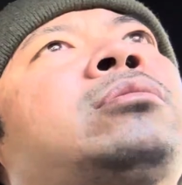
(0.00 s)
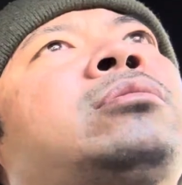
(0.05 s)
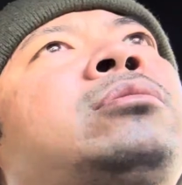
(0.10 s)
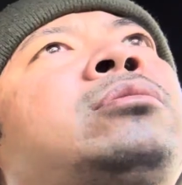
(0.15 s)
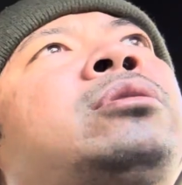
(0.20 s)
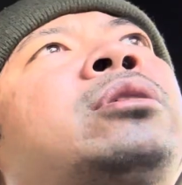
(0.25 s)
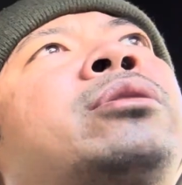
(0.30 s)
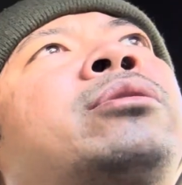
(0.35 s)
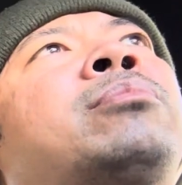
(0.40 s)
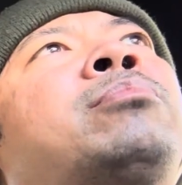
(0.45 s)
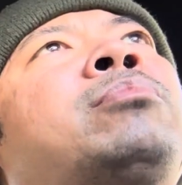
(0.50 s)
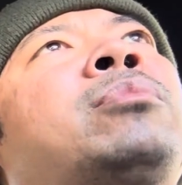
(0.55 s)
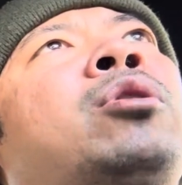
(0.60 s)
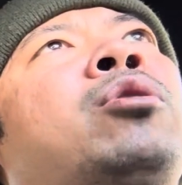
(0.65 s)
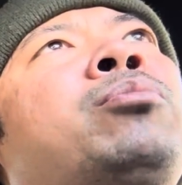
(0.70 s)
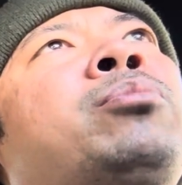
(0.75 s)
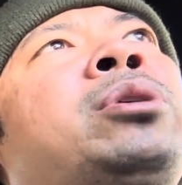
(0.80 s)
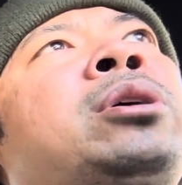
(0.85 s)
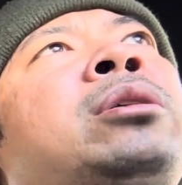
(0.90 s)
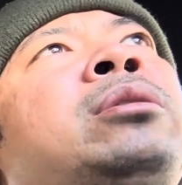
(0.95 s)
Yeah, the
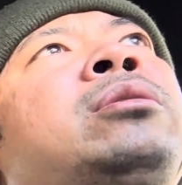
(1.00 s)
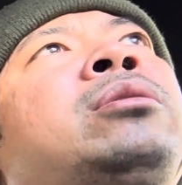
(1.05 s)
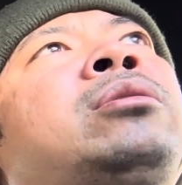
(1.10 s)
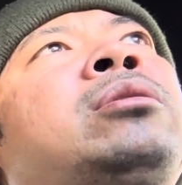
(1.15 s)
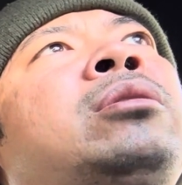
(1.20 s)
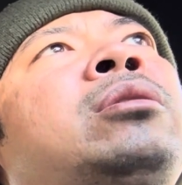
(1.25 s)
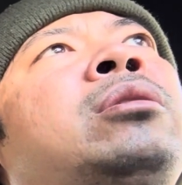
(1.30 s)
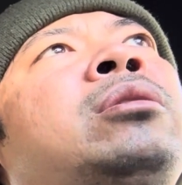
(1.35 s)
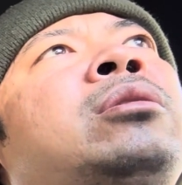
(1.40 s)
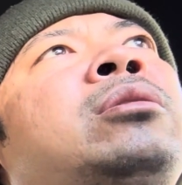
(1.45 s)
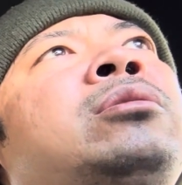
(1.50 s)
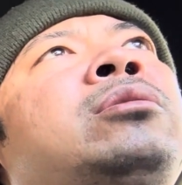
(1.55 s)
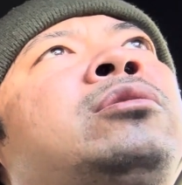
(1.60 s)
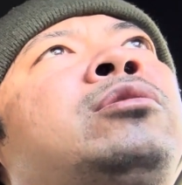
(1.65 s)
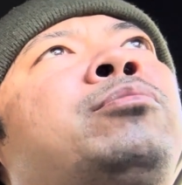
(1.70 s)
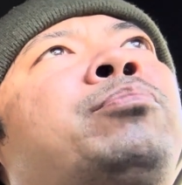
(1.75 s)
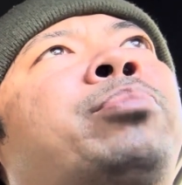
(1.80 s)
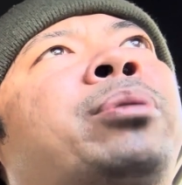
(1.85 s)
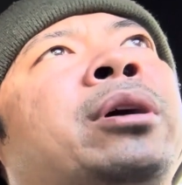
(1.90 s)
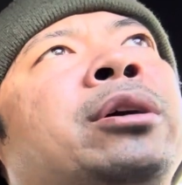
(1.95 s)
moment
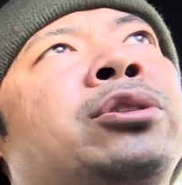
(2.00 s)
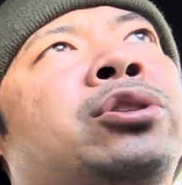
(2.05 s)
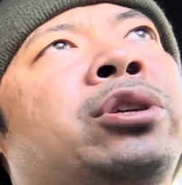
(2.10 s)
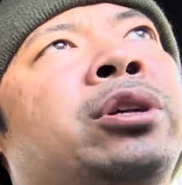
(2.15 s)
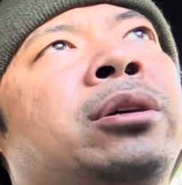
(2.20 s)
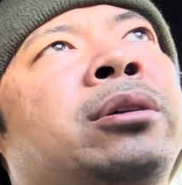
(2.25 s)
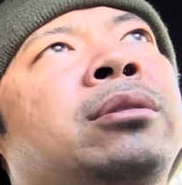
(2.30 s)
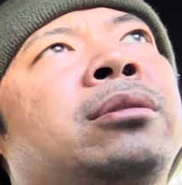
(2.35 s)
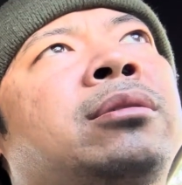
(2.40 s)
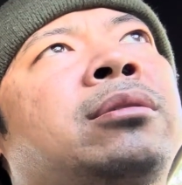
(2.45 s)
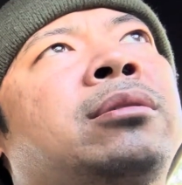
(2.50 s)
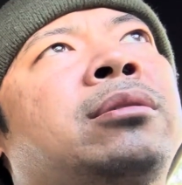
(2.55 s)
you punch it,